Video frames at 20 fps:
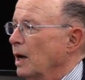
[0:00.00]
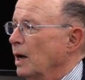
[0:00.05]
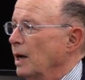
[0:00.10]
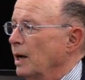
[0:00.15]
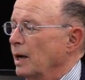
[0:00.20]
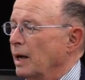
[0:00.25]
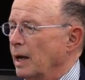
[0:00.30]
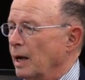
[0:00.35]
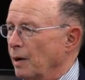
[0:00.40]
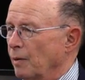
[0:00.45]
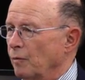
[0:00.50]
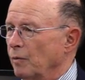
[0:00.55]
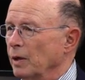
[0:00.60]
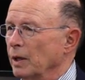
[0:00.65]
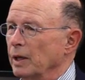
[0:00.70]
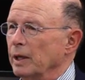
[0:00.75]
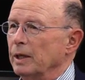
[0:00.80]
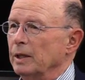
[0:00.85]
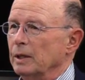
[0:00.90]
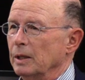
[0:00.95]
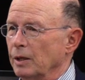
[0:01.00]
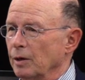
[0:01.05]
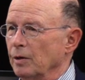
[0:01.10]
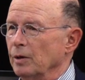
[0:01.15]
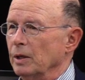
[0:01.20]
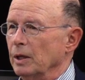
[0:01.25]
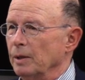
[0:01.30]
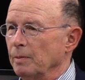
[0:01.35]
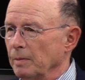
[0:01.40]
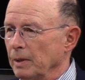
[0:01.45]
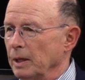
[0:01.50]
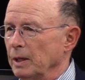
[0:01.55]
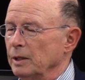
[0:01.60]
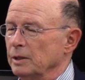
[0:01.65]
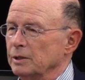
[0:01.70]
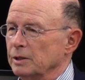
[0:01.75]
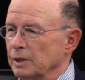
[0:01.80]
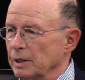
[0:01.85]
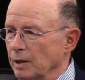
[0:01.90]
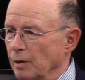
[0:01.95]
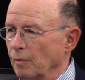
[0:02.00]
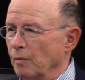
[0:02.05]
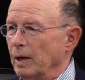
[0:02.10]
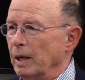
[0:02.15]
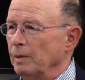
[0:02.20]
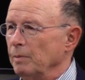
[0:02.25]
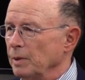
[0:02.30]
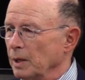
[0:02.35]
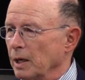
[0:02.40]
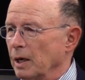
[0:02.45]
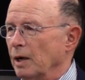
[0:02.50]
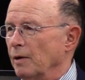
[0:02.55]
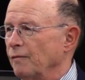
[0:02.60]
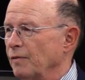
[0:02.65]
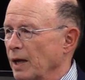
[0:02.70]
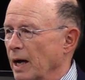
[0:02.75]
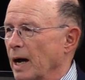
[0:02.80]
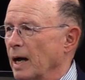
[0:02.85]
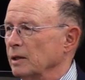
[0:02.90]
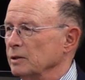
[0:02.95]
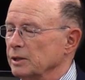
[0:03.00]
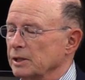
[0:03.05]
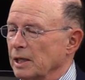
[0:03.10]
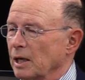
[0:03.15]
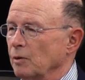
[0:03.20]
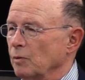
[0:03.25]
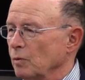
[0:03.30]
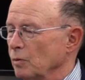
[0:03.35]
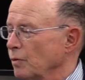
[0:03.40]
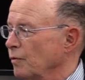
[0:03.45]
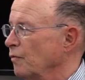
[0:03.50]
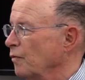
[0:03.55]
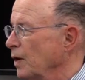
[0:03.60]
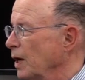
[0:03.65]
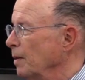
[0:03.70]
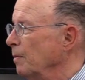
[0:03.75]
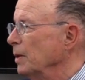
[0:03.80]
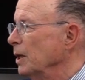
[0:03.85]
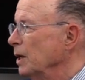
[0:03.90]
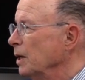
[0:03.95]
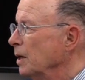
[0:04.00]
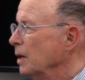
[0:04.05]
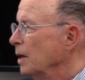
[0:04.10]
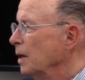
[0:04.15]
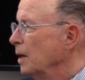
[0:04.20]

Uh, and it really literally means the Arabia of the Al Saud family.